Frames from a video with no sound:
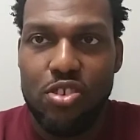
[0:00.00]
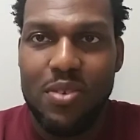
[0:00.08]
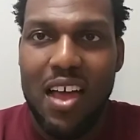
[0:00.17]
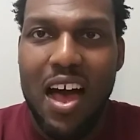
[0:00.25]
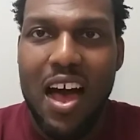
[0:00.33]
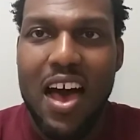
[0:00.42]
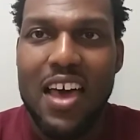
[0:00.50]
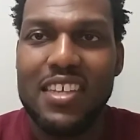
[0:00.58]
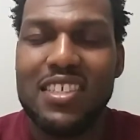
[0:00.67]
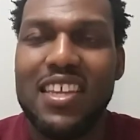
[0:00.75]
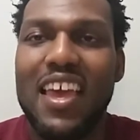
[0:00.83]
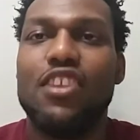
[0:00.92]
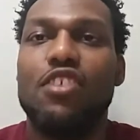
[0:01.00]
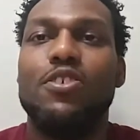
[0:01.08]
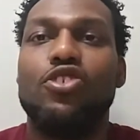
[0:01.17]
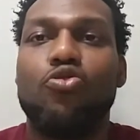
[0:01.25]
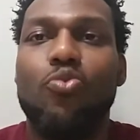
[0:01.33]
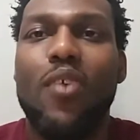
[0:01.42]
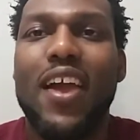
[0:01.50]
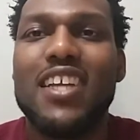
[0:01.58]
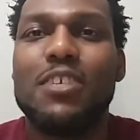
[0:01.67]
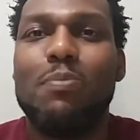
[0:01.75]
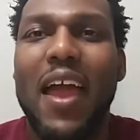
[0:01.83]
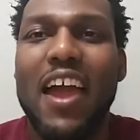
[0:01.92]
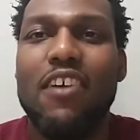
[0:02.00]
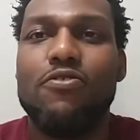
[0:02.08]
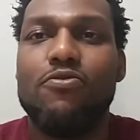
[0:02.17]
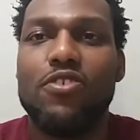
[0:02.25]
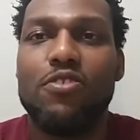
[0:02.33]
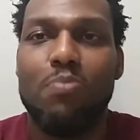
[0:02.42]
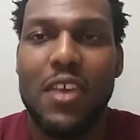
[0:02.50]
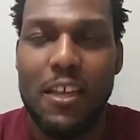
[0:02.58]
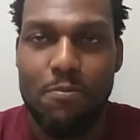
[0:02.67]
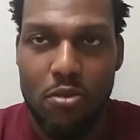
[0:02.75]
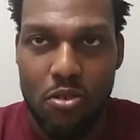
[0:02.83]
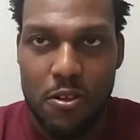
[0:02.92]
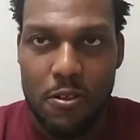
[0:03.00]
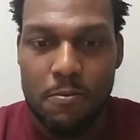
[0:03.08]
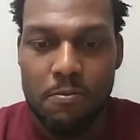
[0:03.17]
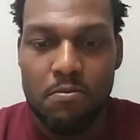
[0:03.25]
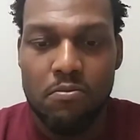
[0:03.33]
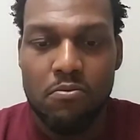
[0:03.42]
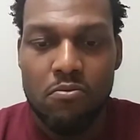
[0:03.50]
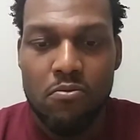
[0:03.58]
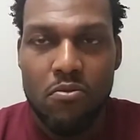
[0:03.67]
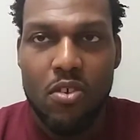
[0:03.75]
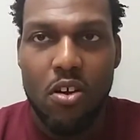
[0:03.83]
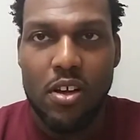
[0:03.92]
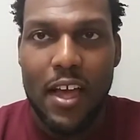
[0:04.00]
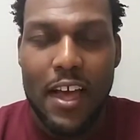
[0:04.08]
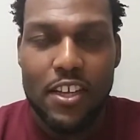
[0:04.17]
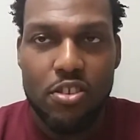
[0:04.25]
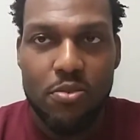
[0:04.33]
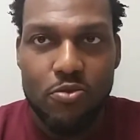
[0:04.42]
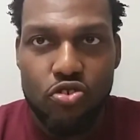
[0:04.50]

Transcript: to be honest and to be transparent with people. Okay?